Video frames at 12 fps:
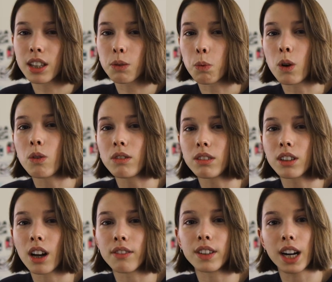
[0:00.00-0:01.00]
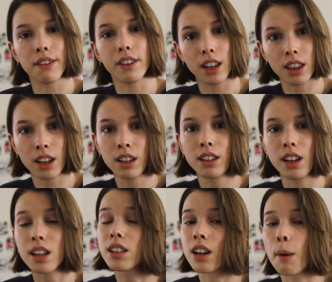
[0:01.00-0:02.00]
this won't cover everything.
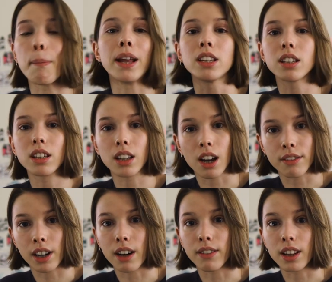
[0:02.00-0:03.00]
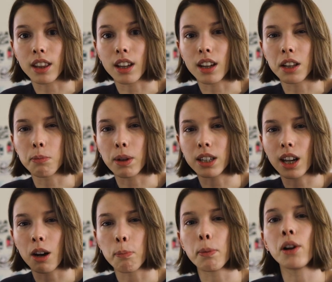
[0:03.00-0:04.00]
It's not meant to cover everything. It's meant to
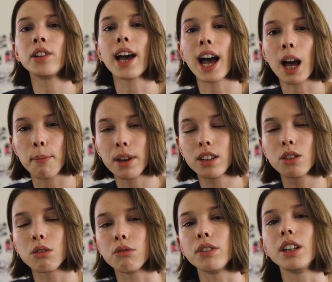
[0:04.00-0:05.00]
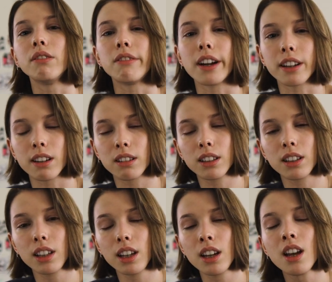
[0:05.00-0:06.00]
help build a habit to read
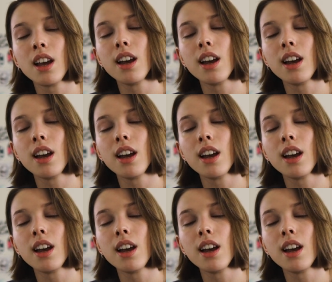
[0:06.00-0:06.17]
regularly,